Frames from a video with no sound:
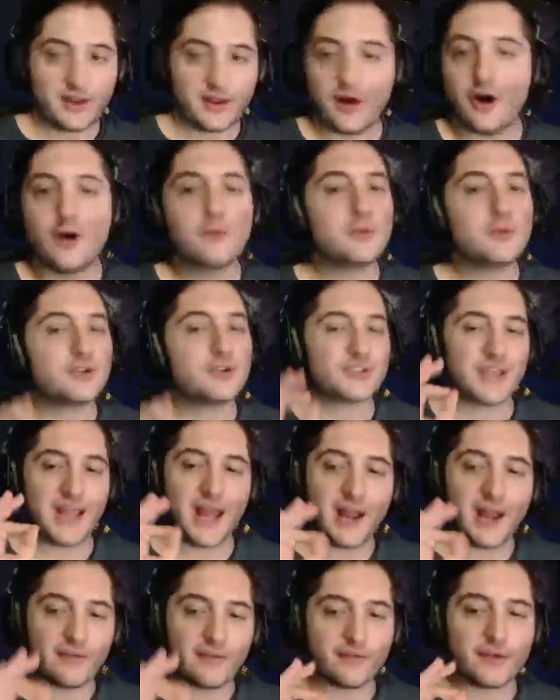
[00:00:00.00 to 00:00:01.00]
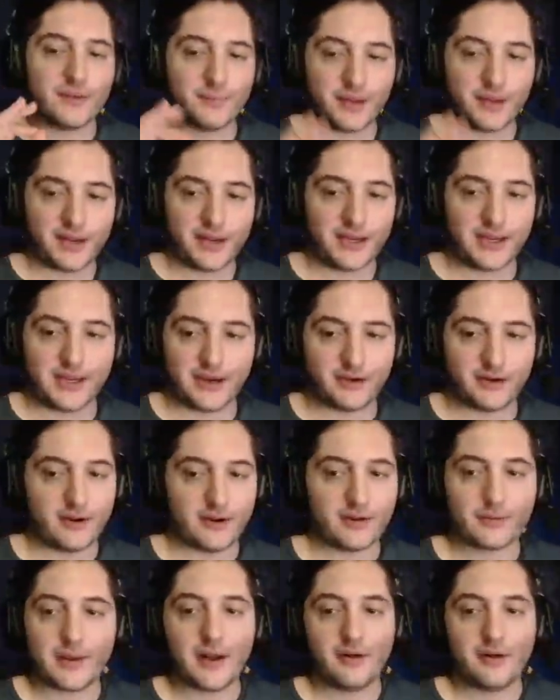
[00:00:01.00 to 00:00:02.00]
Almost everybody here,
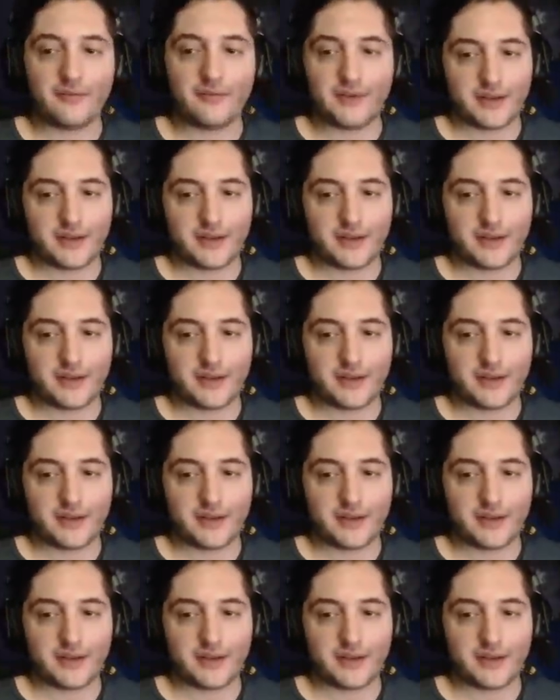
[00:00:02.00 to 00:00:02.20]
irrelevant